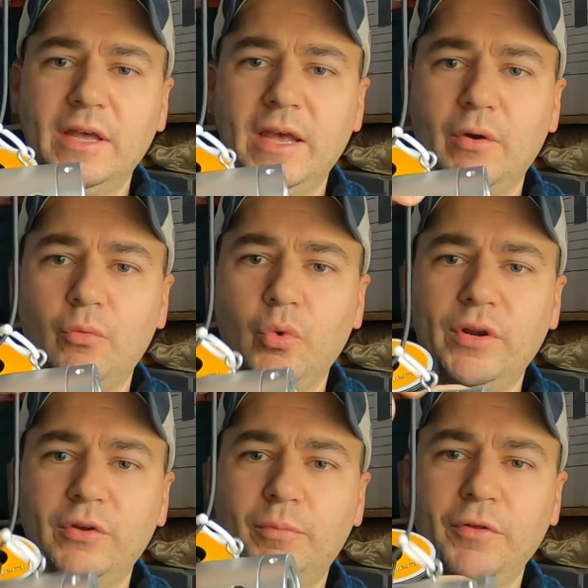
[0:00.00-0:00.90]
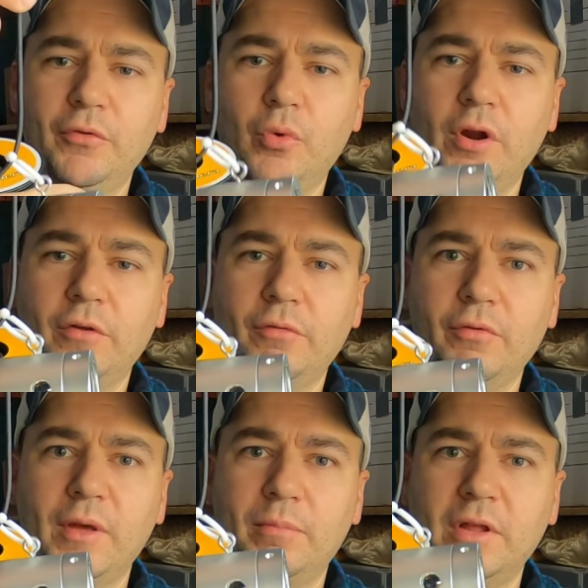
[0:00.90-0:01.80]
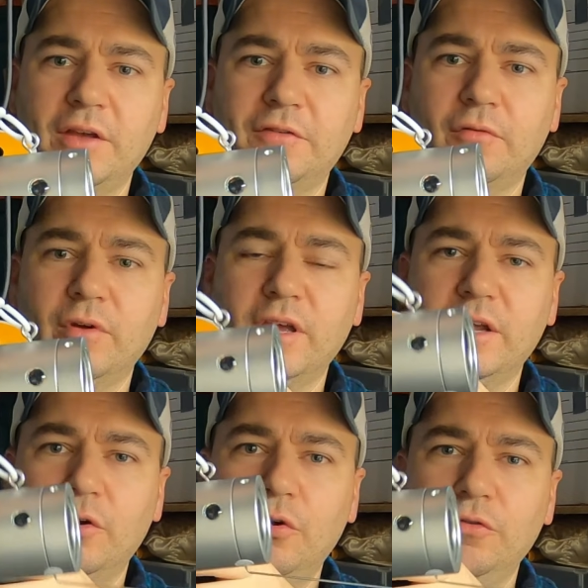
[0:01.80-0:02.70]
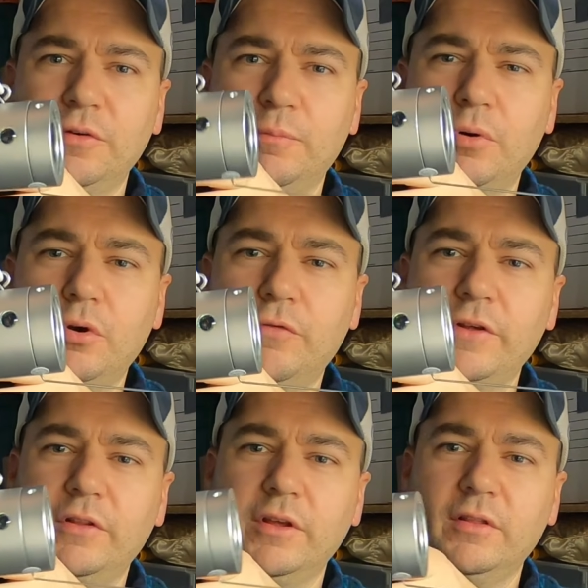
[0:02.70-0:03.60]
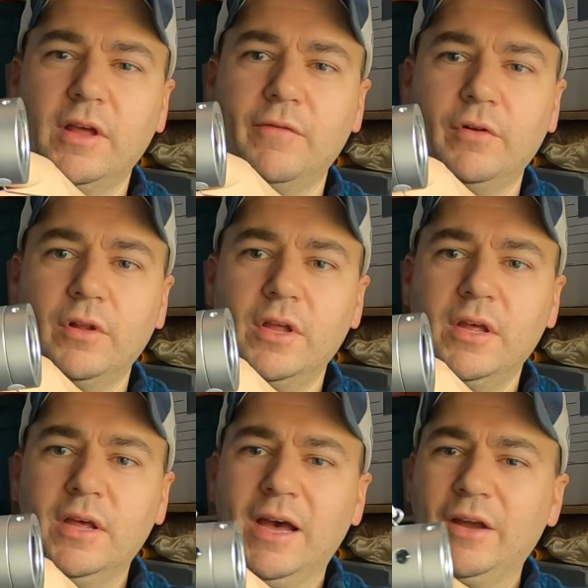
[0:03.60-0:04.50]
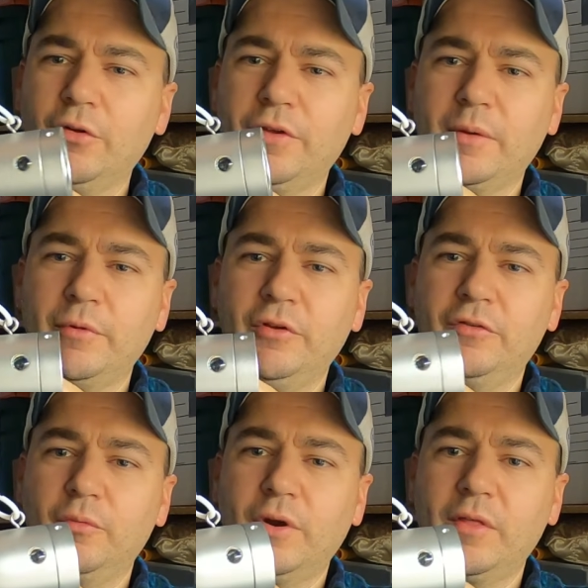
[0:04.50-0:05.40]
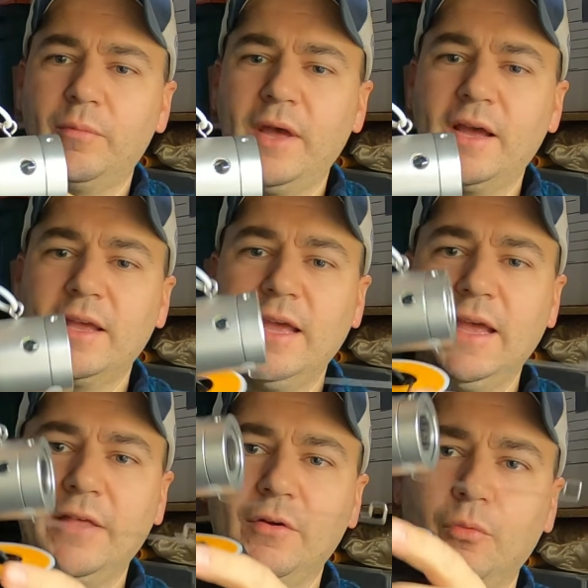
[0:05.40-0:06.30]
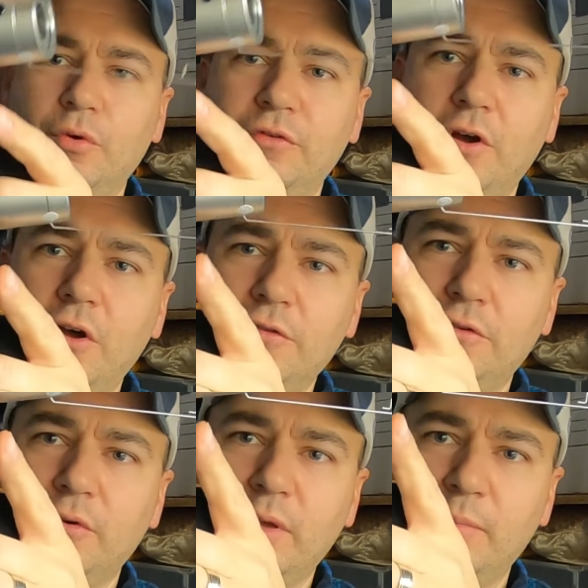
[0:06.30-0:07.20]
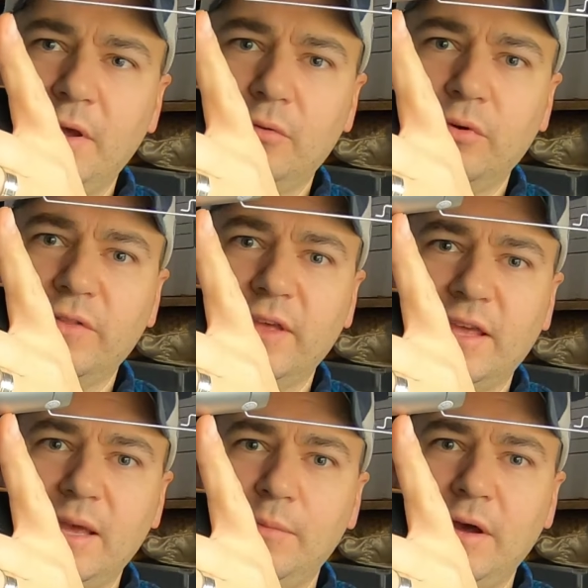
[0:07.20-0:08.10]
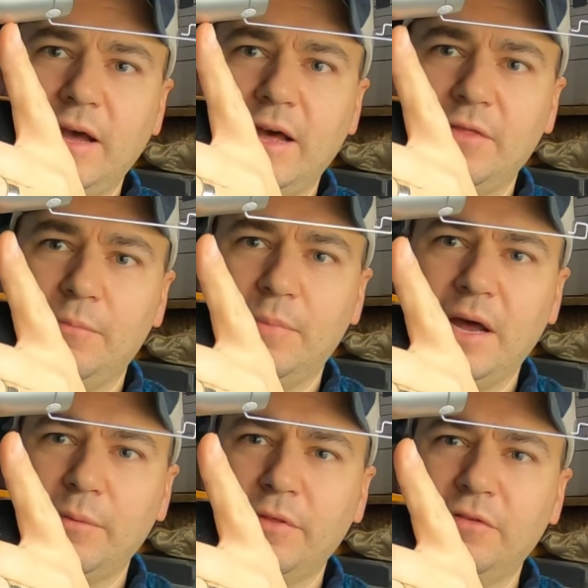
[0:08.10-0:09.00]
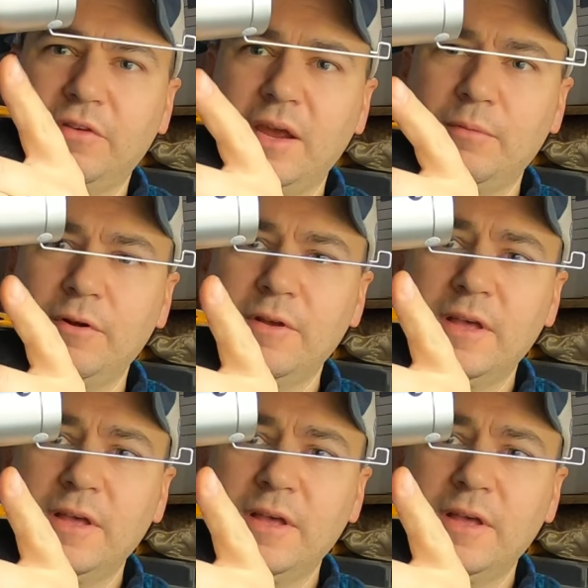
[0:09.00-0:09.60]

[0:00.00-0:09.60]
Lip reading: and when you put the wire through that plastic ring, it holds it perfectly level. I don't think I'm going to use the one on the back, and there was also a metal ring that came on the bottom of this camera.